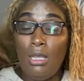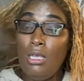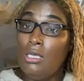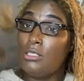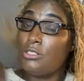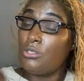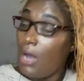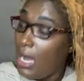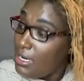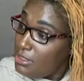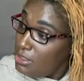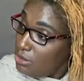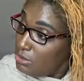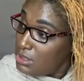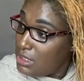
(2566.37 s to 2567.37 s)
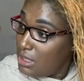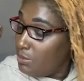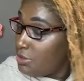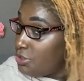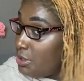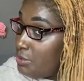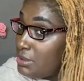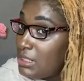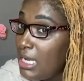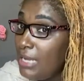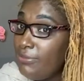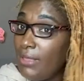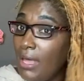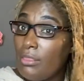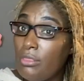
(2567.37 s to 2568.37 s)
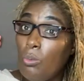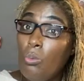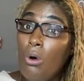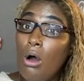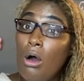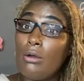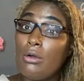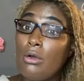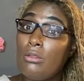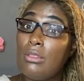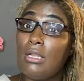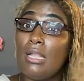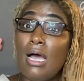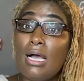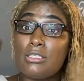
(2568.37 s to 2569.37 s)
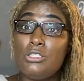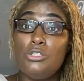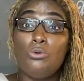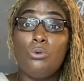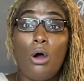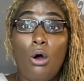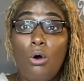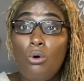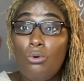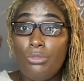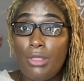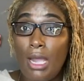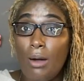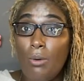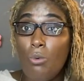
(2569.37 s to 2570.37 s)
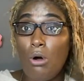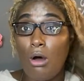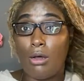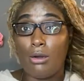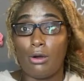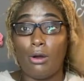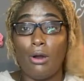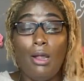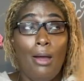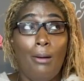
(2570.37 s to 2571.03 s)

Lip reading: So I do see what she was saying, that the locks do hold that water.